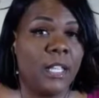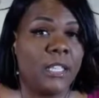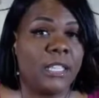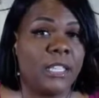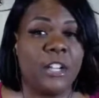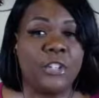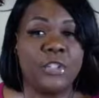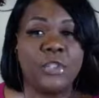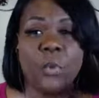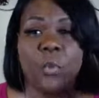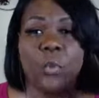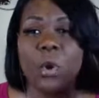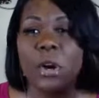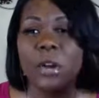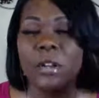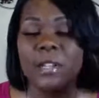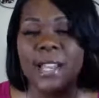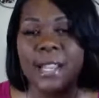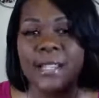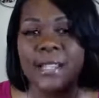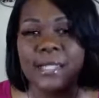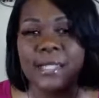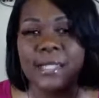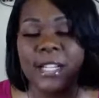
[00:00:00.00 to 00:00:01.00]
There's a word
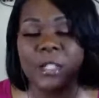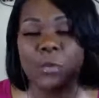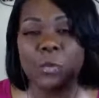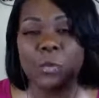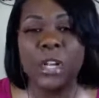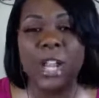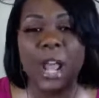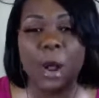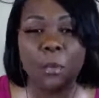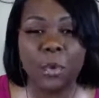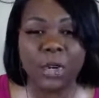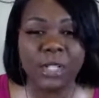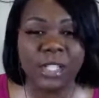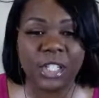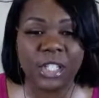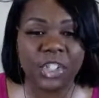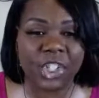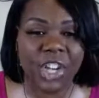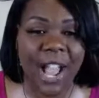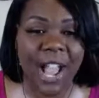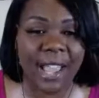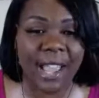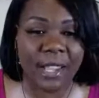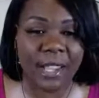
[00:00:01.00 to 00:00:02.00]
that says, when I was a
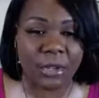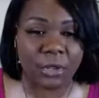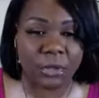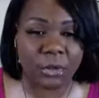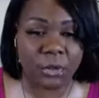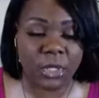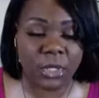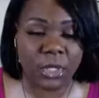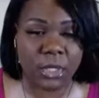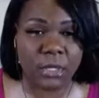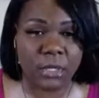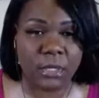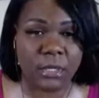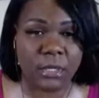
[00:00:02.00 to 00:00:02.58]
child,